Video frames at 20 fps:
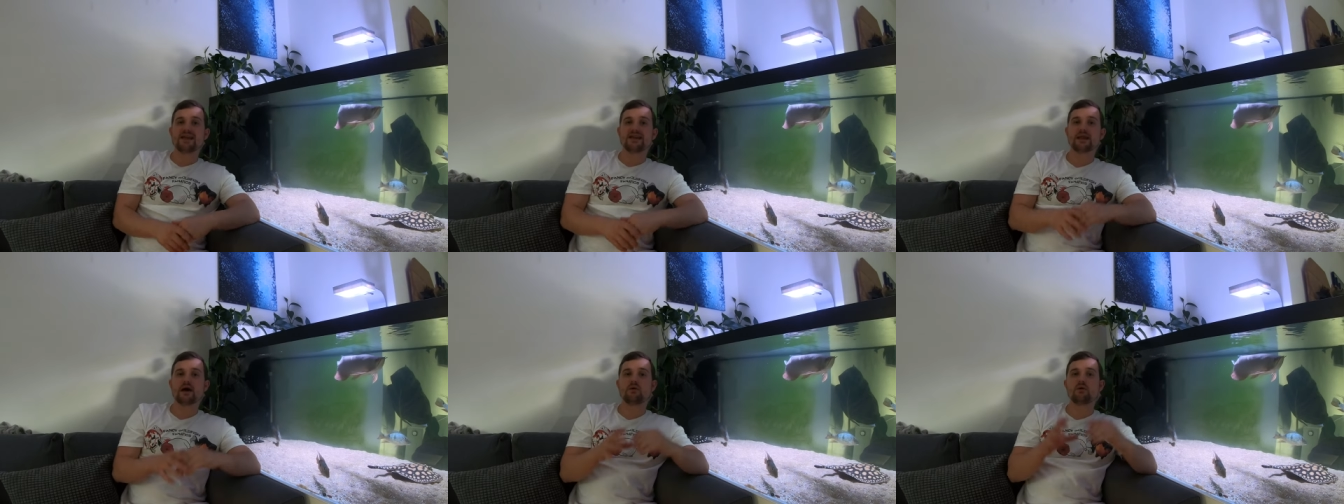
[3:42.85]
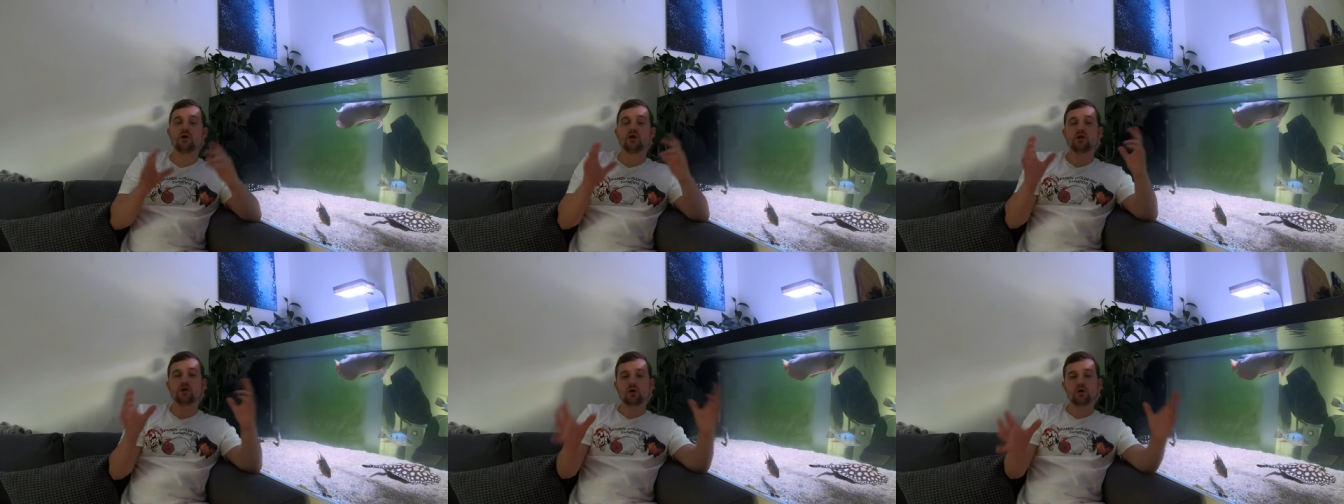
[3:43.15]

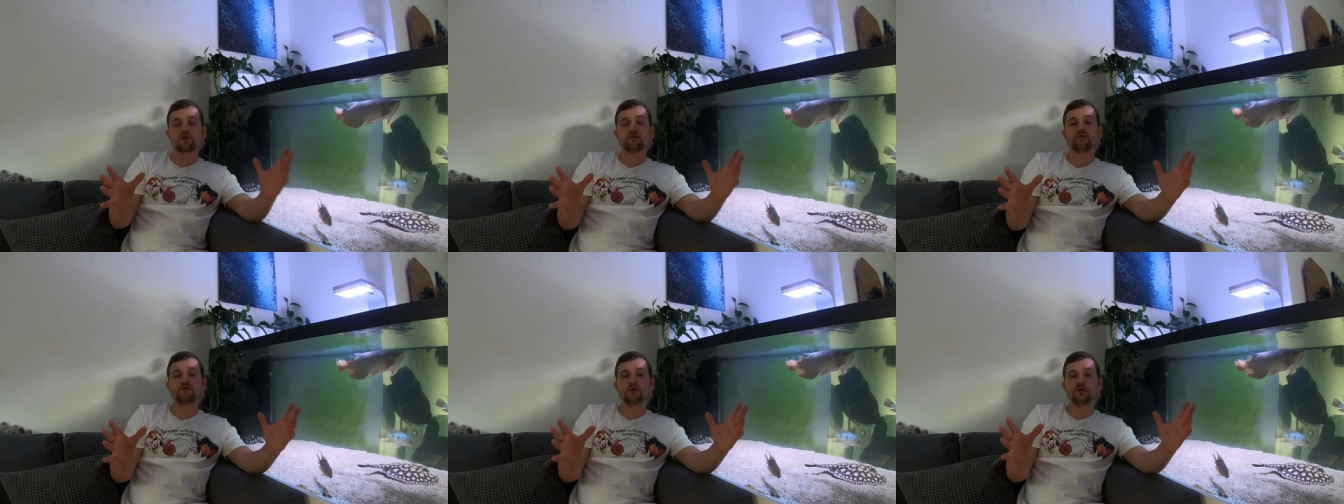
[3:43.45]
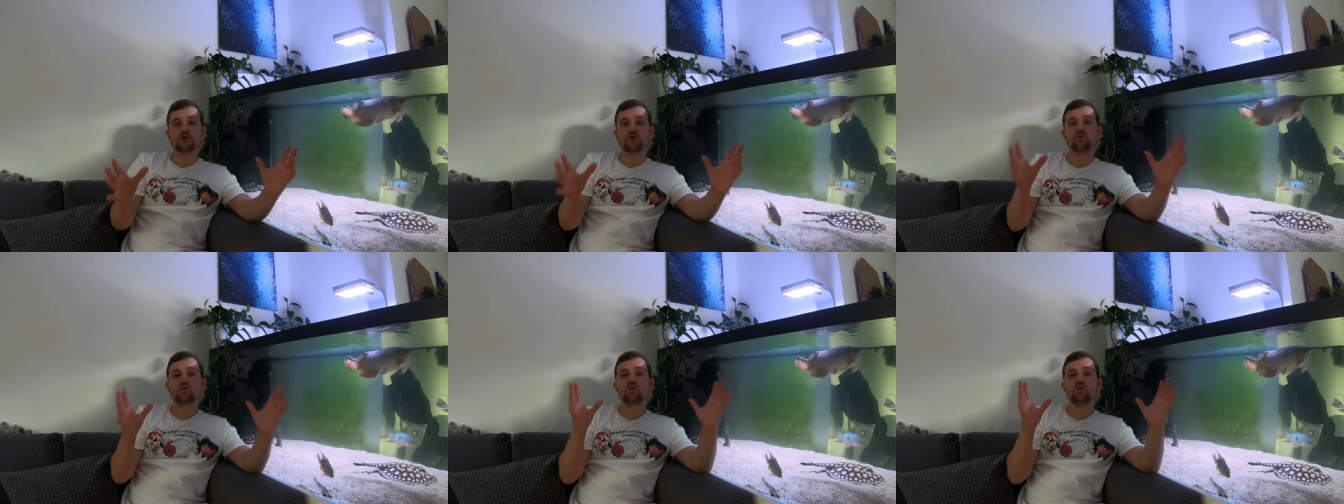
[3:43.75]
Now, a lot of
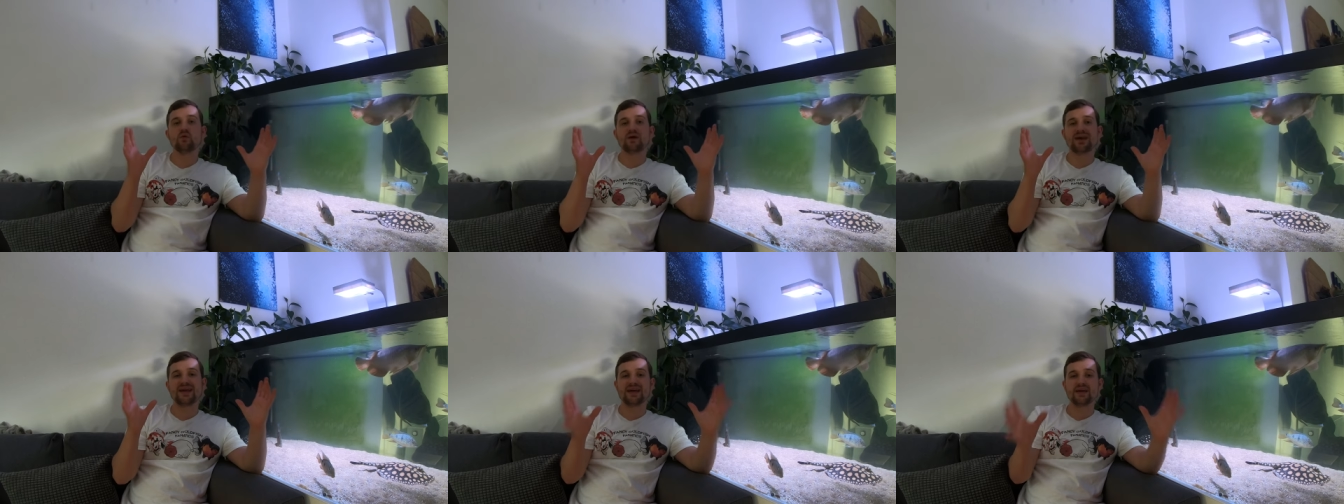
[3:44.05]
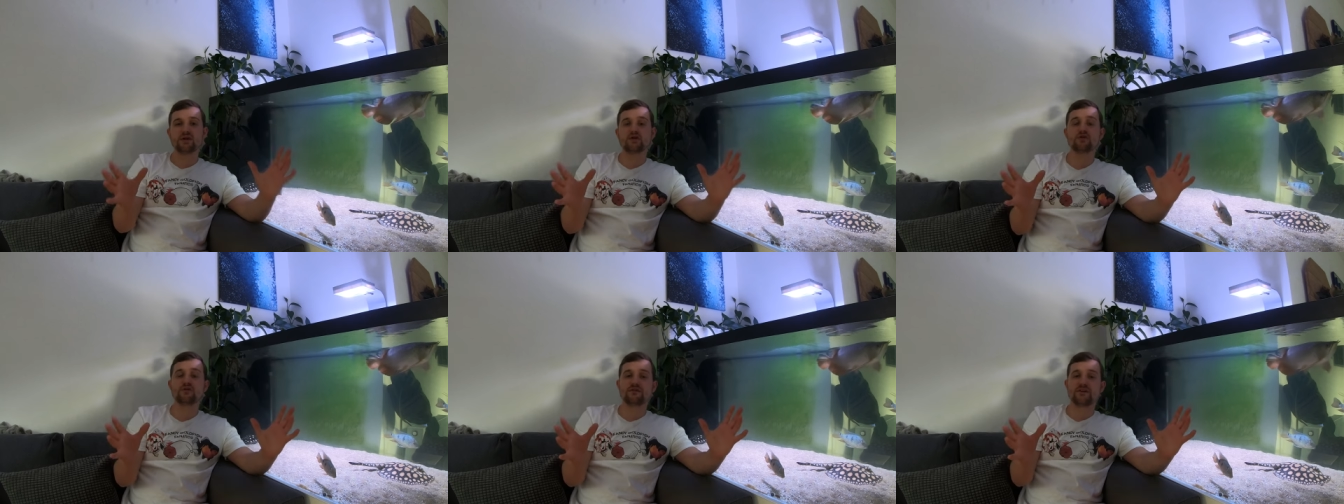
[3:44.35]
you will
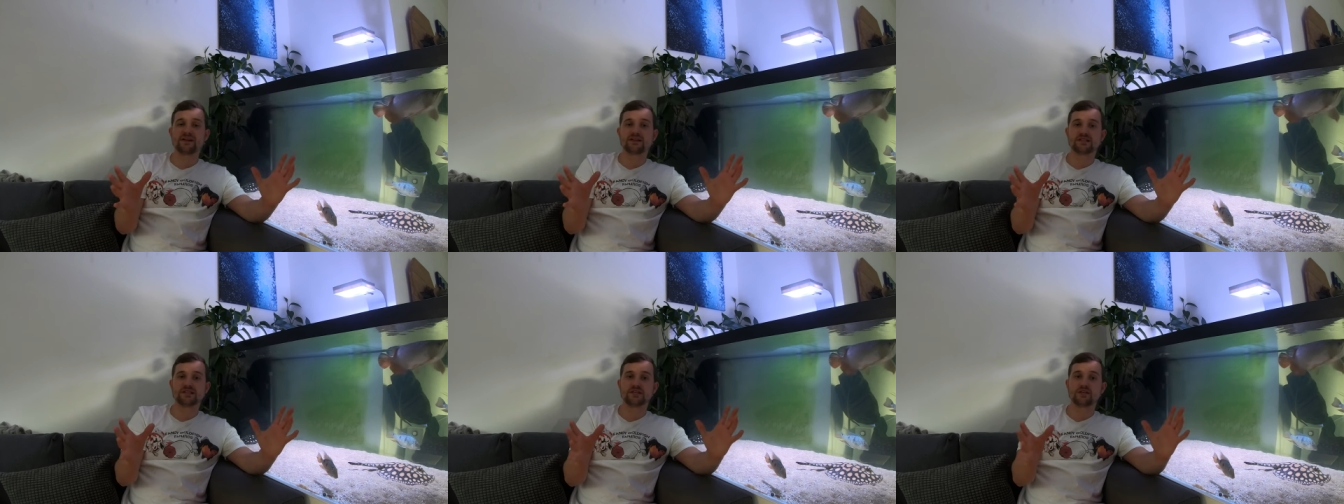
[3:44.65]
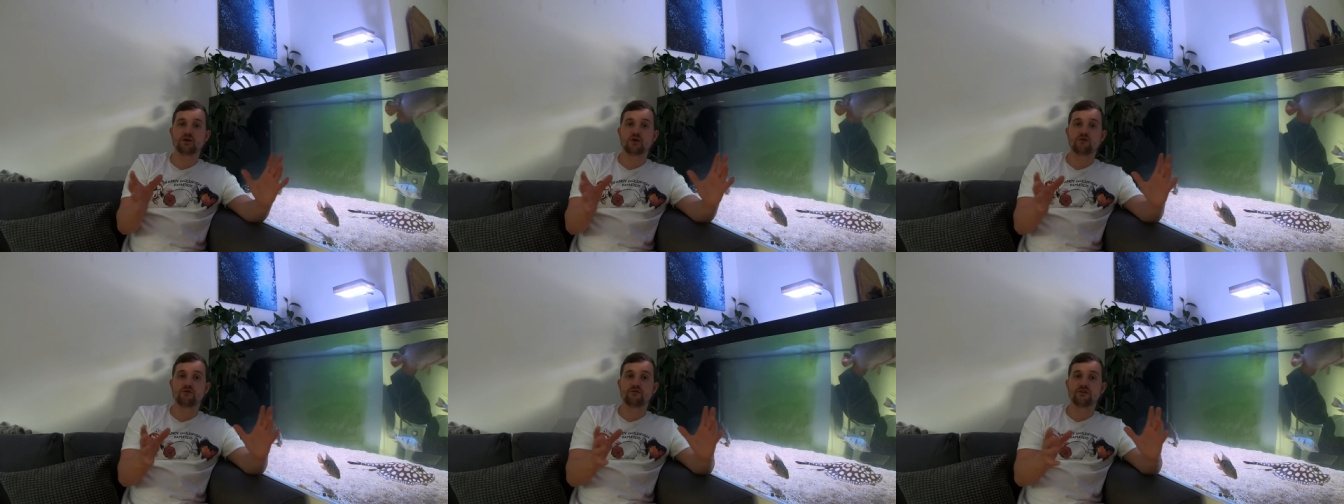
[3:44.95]
heat your fancy
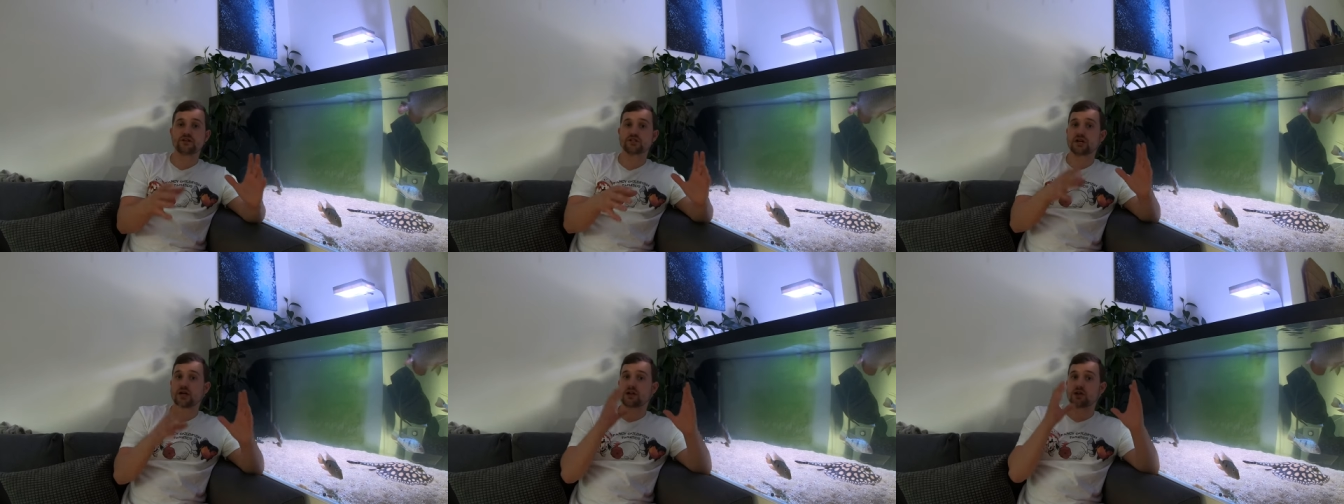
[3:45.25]
goldfish,